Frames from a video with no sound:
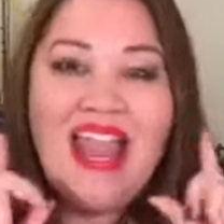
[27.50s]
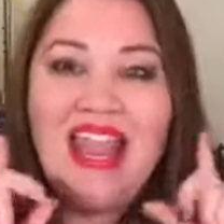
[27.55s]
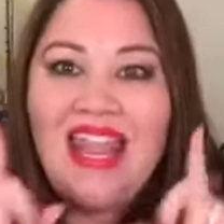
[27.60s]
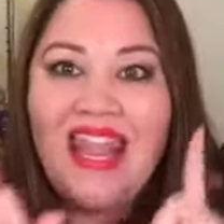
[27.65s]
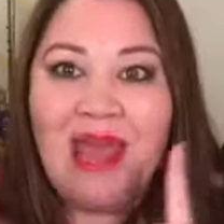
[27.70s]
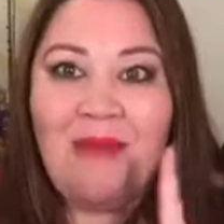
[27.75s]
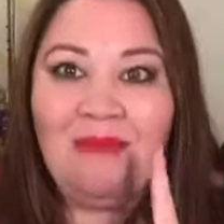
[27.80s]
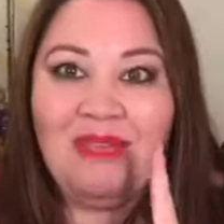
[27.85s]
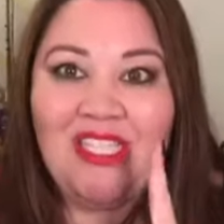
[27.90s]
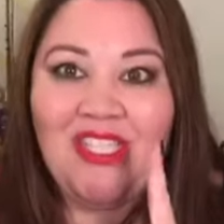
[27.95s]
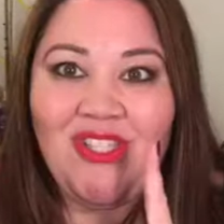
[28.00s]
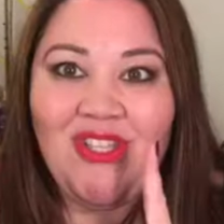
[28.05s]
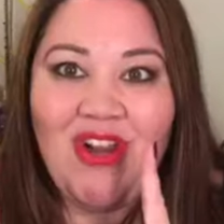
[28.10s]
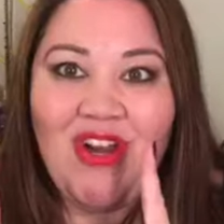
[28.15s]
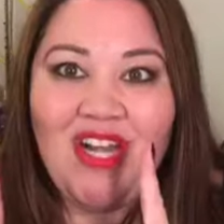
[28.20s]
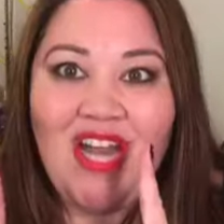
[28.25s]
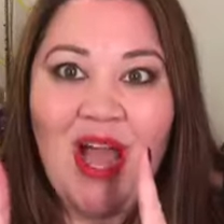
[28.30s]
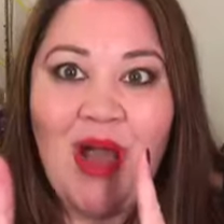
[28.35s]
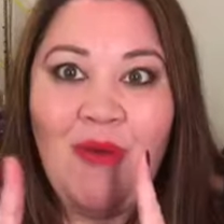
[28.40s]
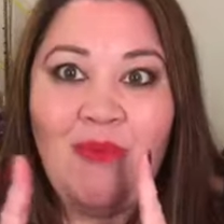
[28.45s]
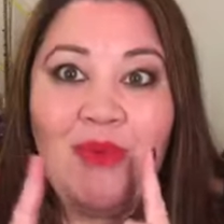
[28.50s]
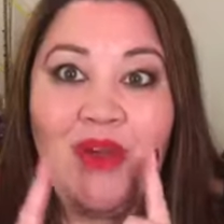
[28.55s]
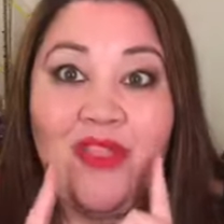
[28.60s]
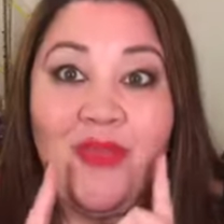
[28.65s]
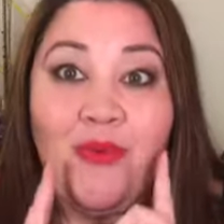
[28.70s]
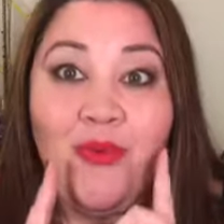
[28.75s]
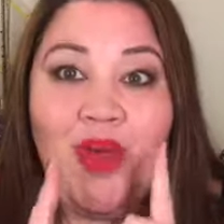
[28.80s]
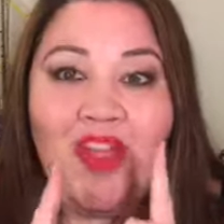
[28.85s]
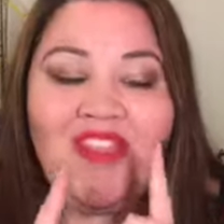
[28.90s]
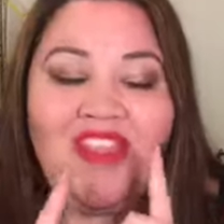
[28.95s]
let me start out
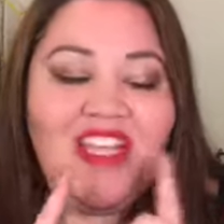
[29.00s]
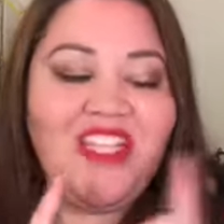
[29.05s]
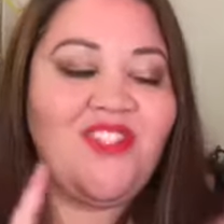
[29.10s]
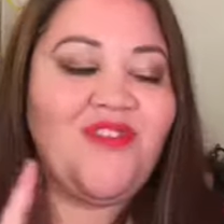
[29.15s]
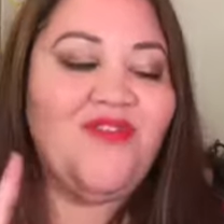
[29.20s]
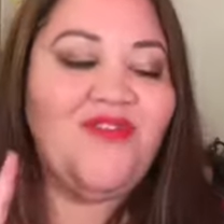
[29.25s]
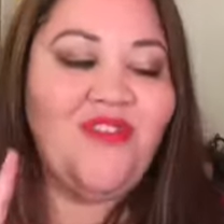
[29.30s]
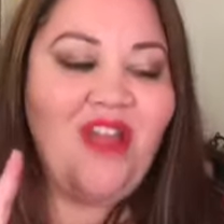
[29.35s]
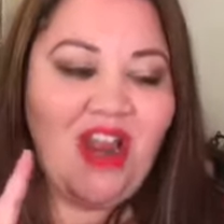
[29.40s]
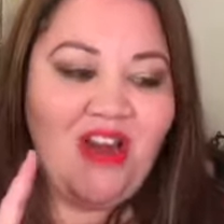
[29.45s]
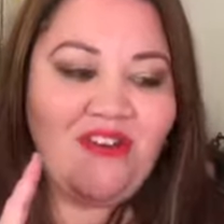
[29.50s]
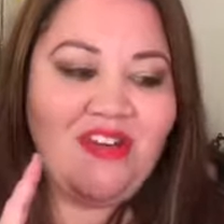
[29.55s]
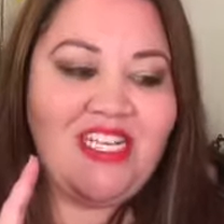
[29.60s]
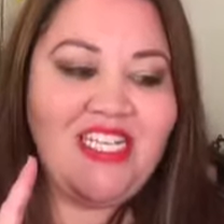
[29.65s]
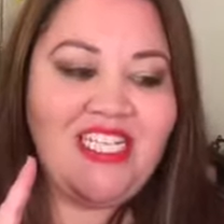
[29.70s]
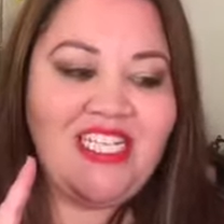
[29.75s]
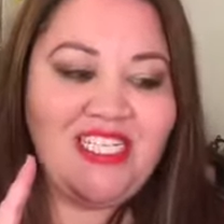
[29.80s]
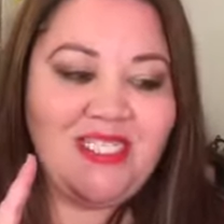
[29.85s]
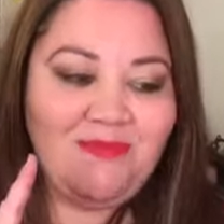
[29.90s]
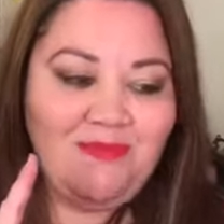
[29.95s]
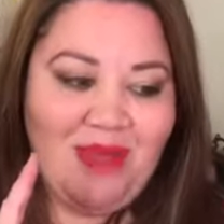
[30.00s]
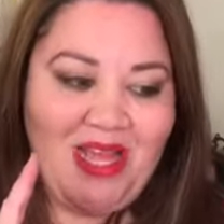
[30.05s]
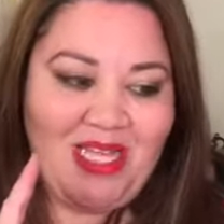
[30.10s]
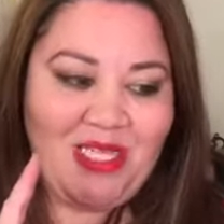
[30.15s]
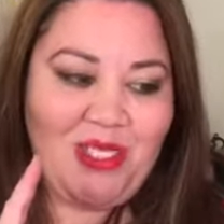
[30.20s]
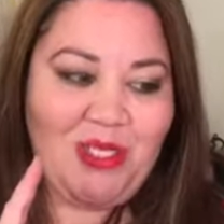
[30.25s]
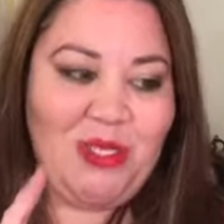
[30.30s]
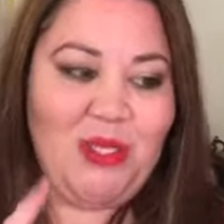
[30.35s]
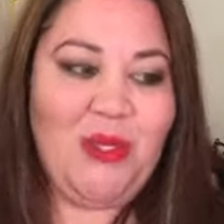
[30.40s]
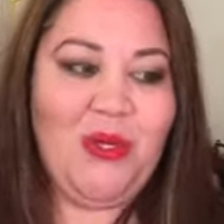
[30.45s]
with one that's very
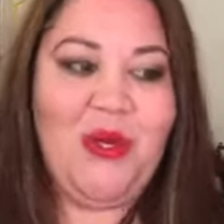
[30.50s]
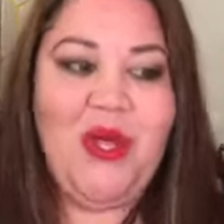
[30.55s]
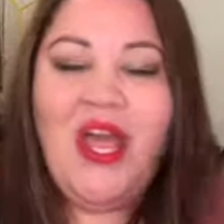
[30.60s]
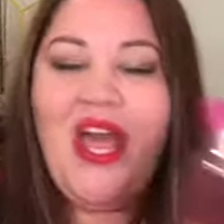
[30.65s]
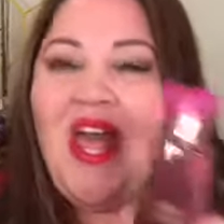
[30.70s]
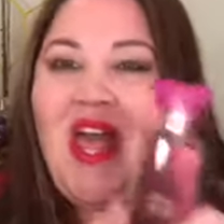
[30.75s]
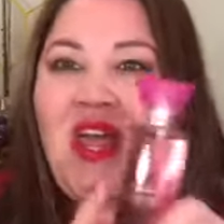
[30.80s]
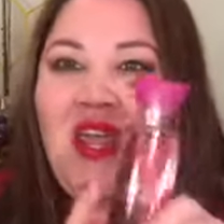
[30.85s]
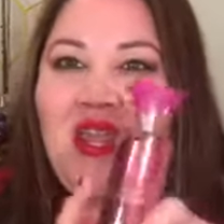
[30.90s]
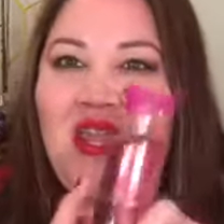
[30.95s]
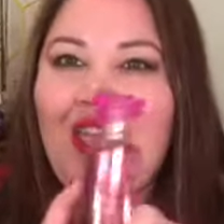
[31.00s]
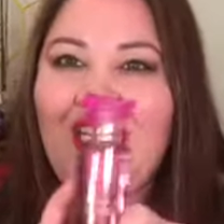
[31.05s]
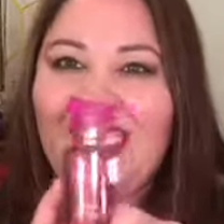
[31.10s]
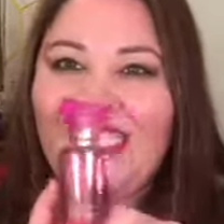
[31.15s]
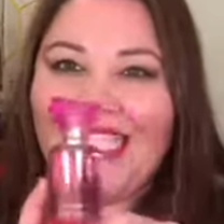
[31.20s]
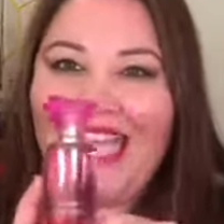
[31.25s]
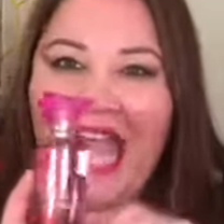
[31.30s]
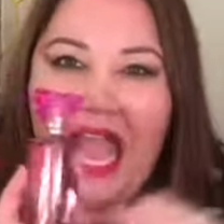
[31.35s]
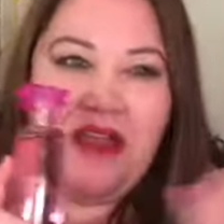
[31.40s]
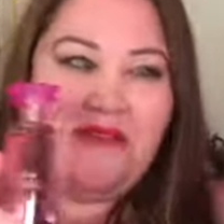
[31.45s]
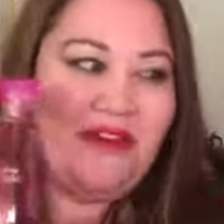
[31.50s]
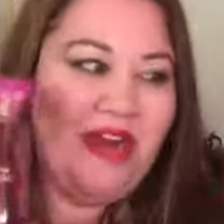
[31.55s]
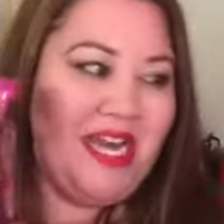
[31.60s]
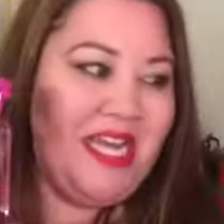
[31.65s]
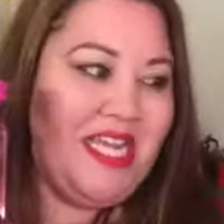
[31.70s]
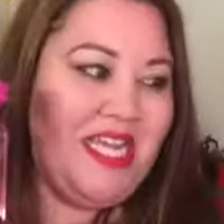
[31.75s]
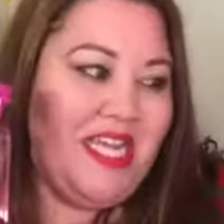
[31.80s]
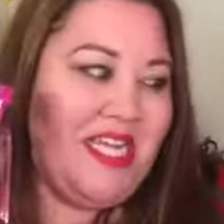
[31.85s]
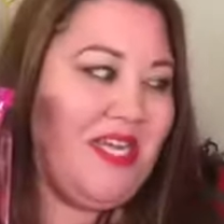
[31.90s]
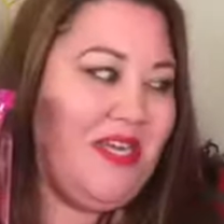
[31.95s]
special this guy
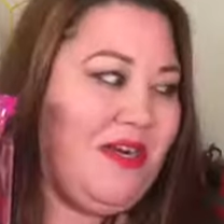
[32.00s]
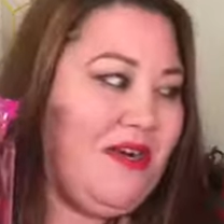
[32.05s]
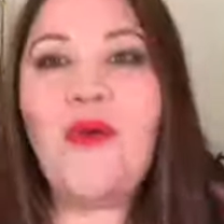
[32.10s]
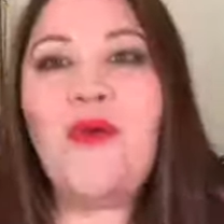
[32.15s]
right here.